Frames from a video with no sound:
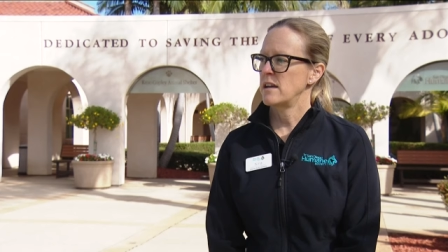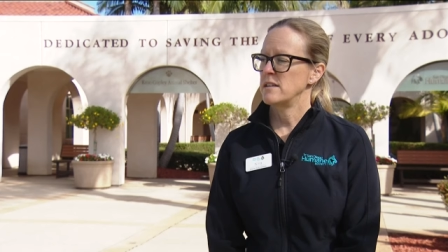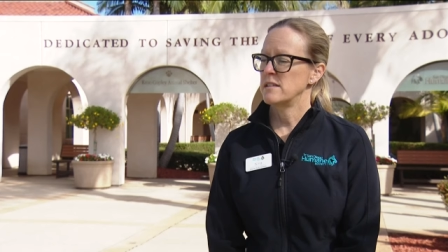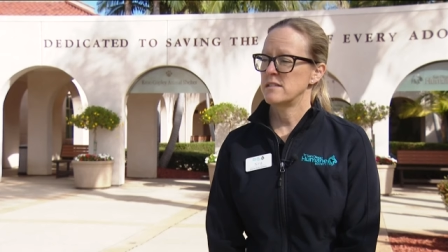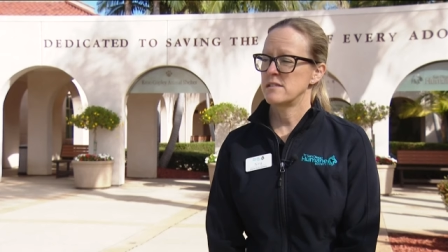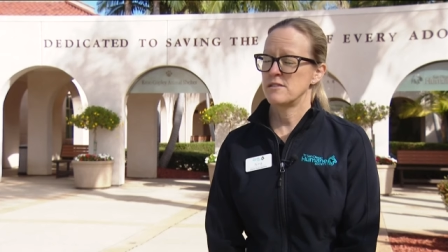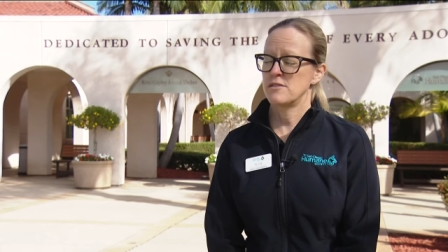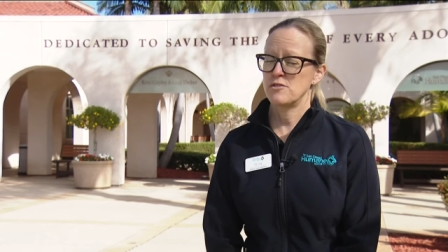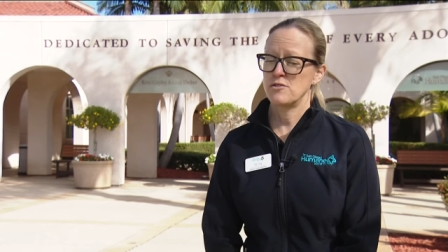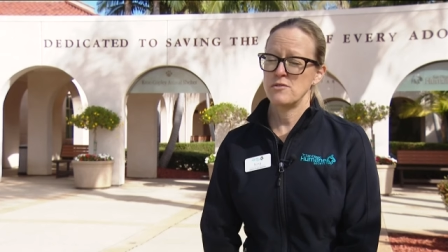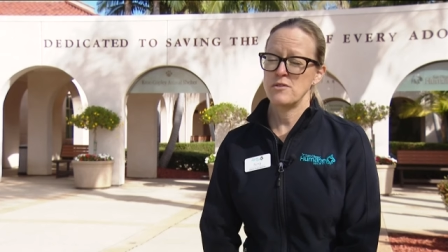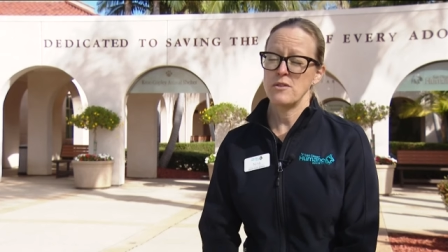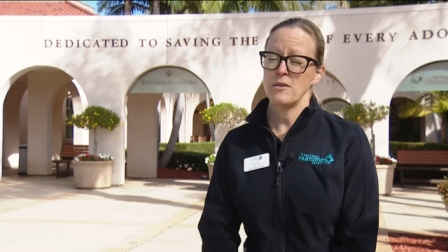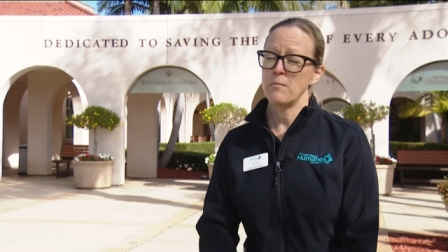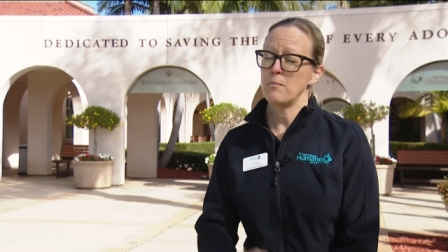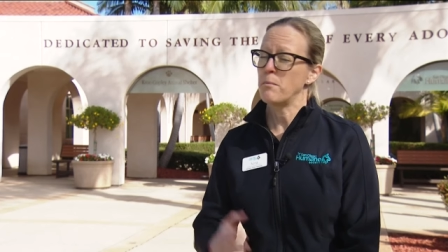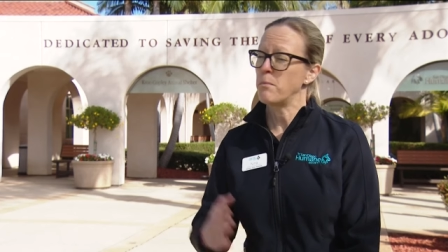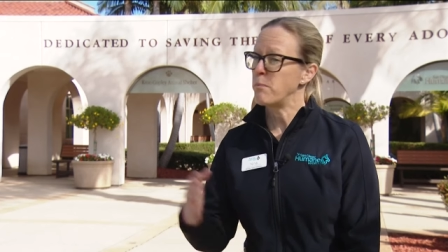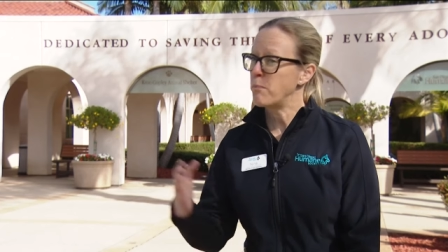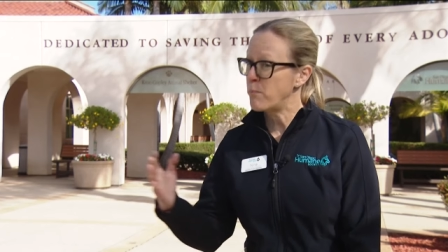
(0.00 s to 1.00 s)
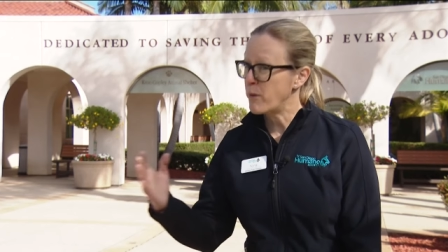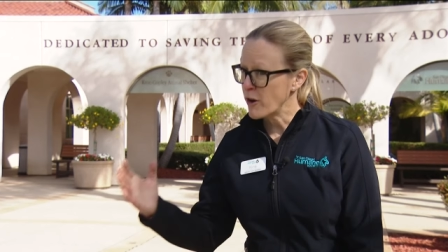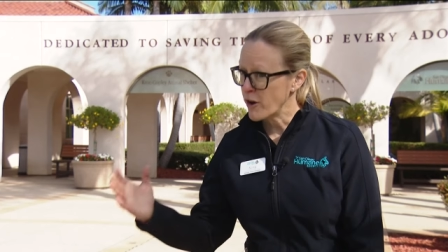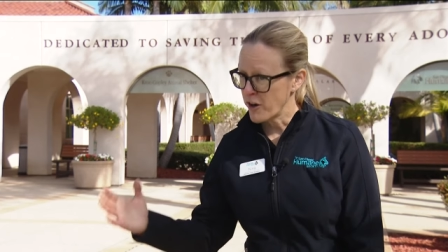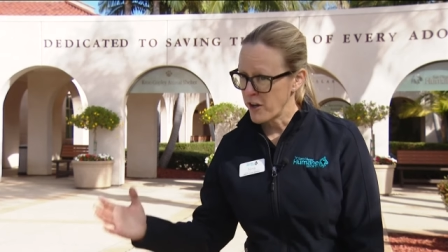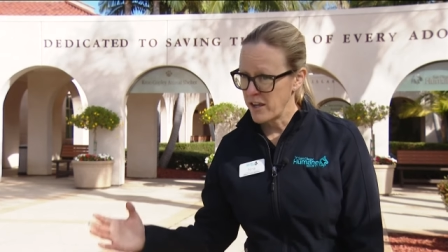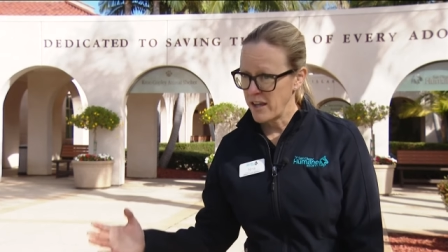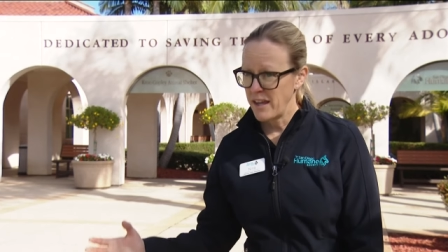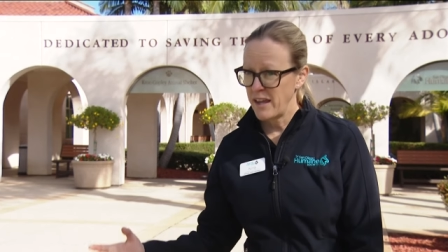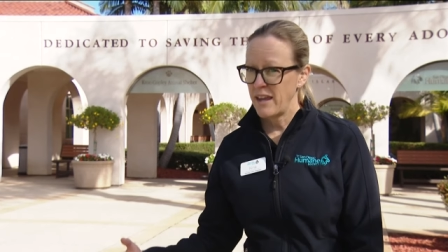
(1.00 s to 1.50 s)
It's the
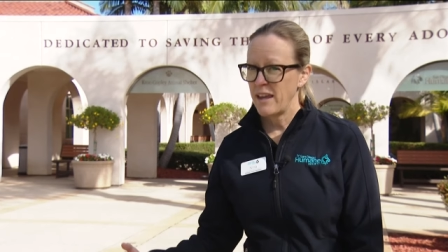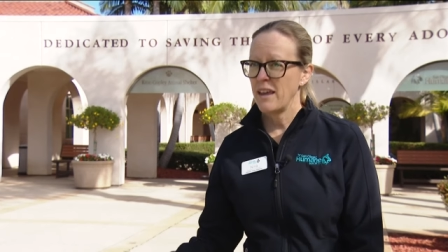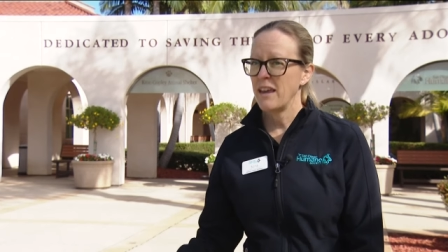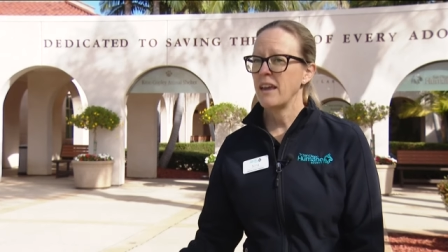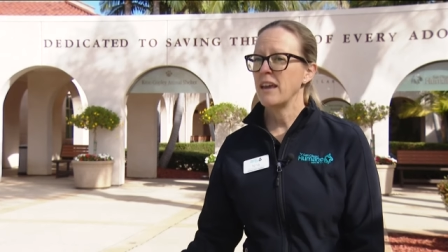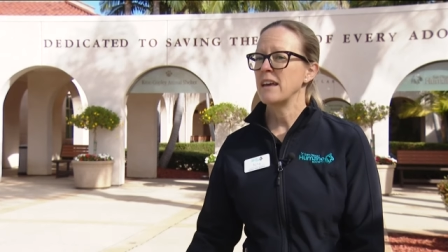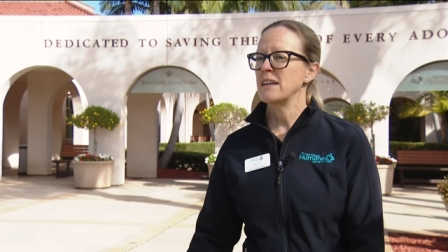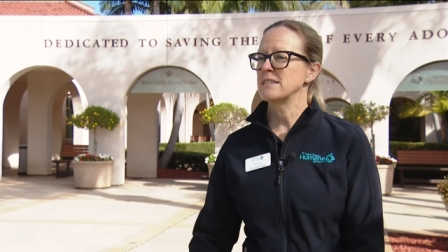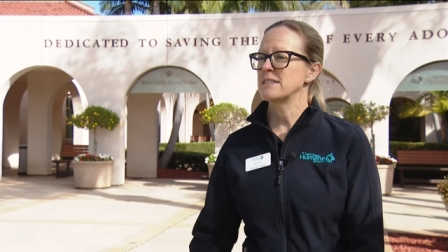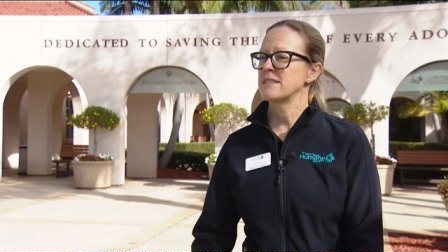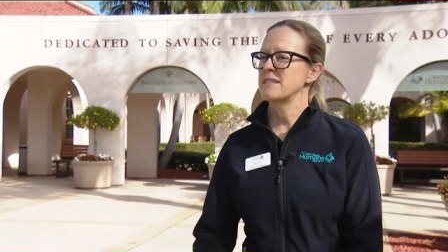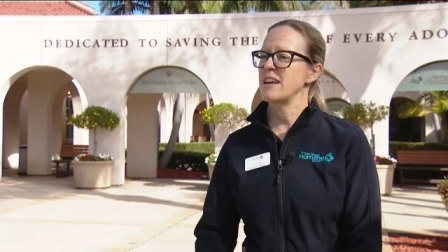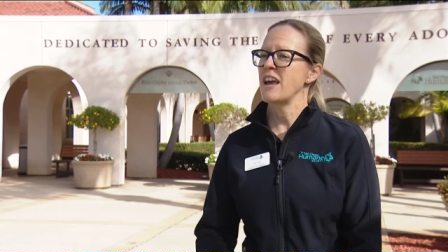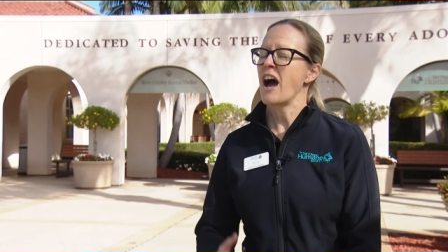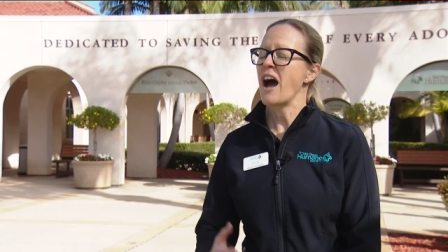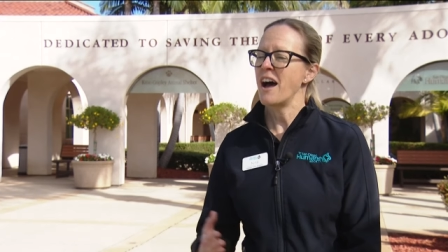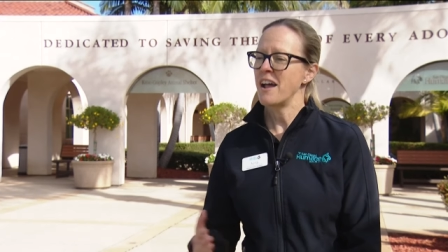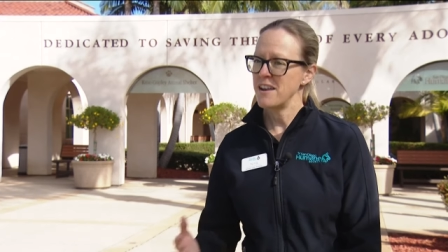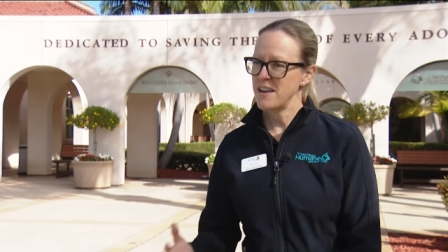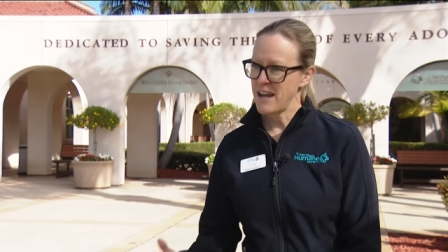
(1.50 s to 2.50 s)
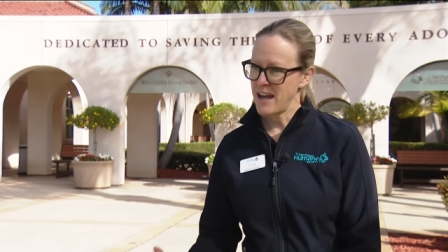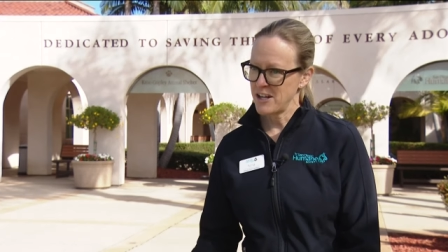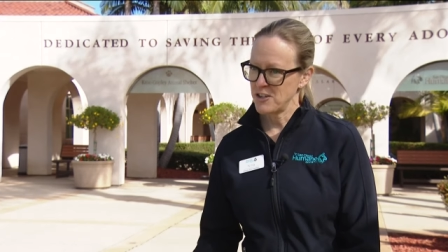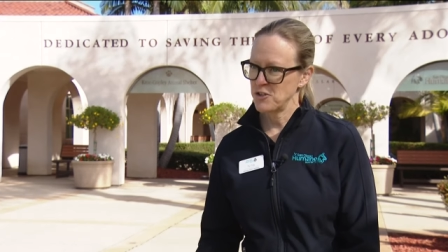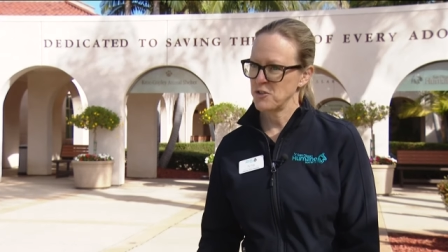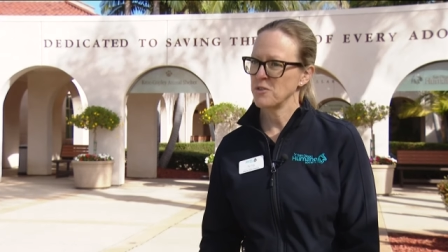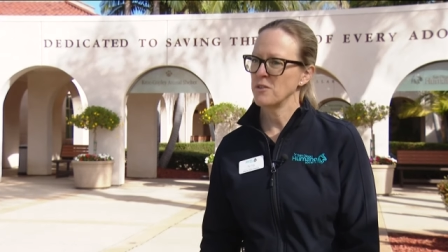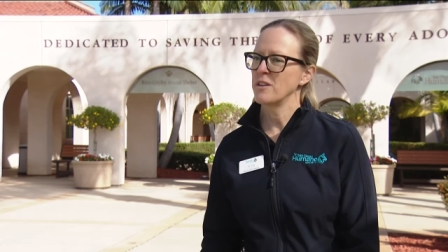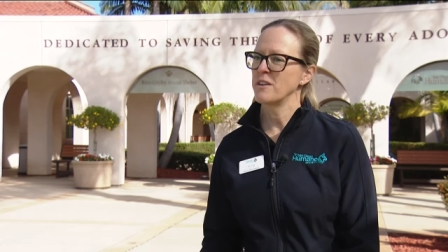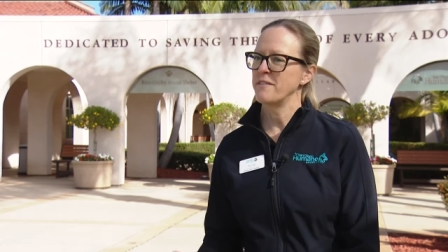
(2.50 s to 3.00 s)
barking, it's the unnatural